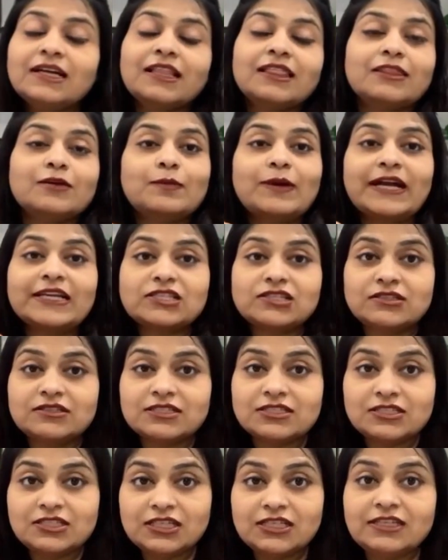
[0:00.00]
The
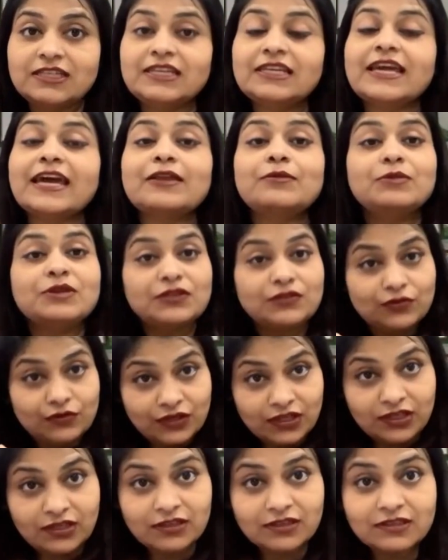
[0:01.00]
bachelor's degree can be 3
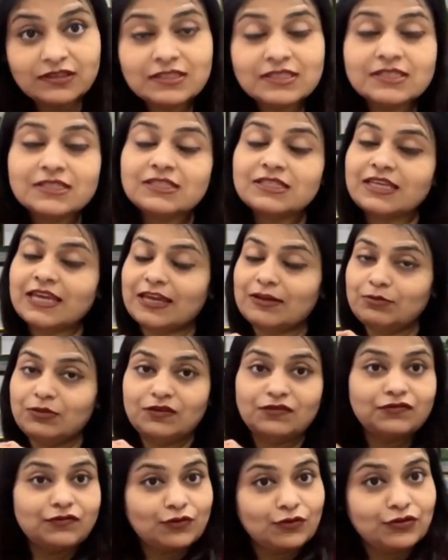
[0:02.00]
years, it can be
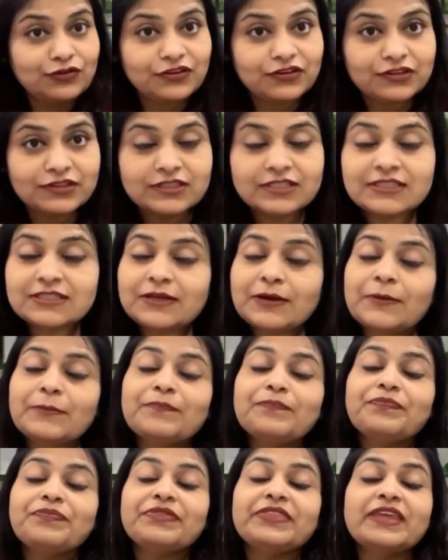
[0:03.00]
4 years.
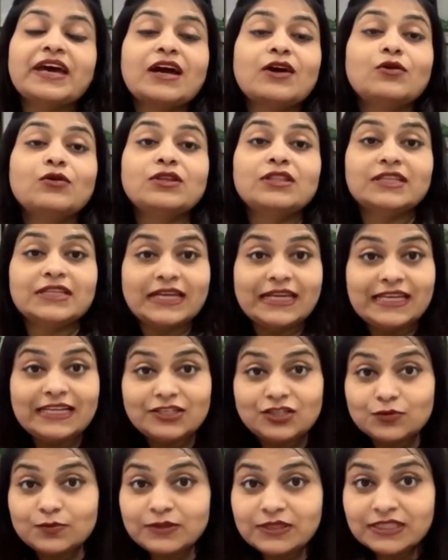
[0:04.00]
Now the
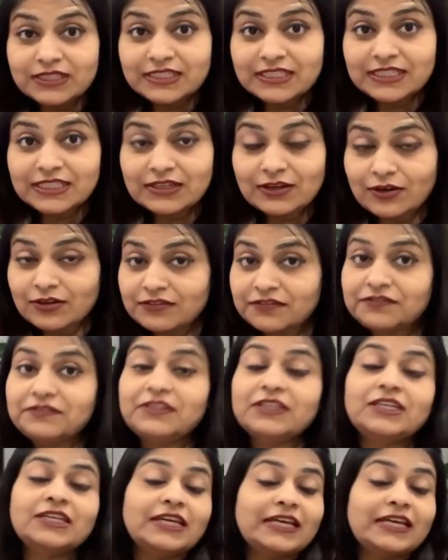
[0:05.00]
eligibility of the